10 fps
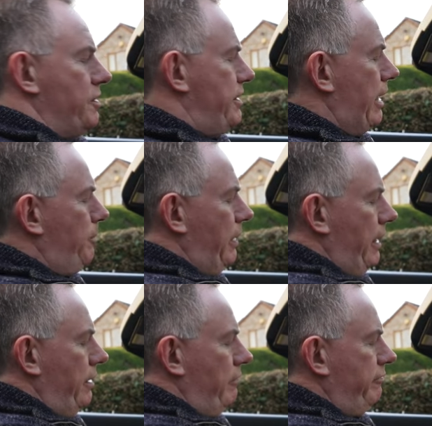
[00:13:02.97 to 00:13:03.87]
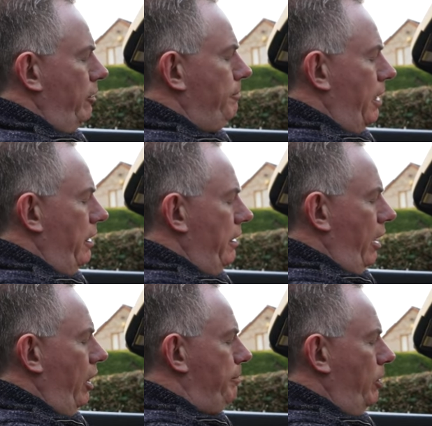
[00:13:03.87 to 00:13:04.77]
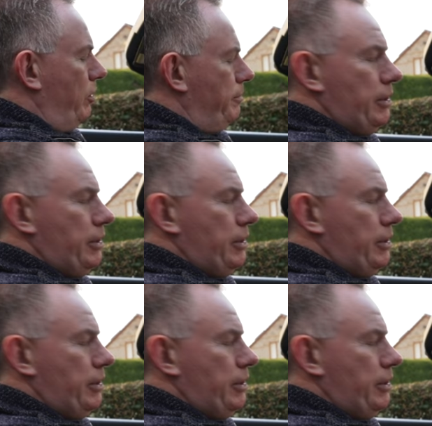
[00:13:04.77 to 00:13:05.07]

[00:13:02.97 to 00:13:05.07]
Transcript: it's now playing from my iPod